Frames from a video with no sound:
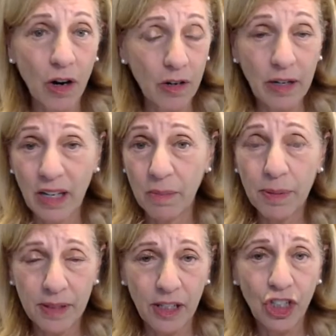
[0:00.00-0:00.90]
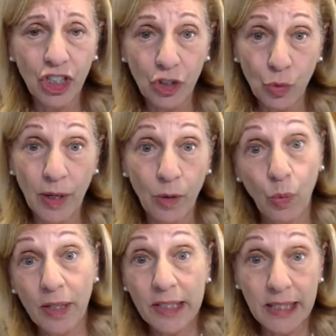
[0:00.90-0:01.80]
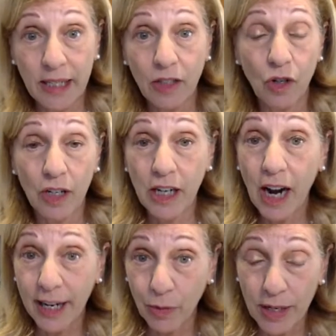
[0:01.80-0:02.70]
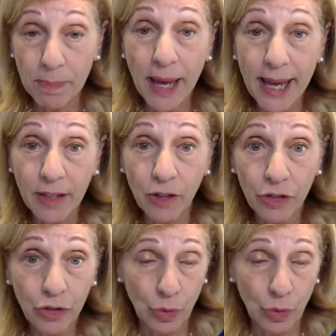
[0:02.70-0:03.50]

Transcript: are in positions where we sit on hiring panels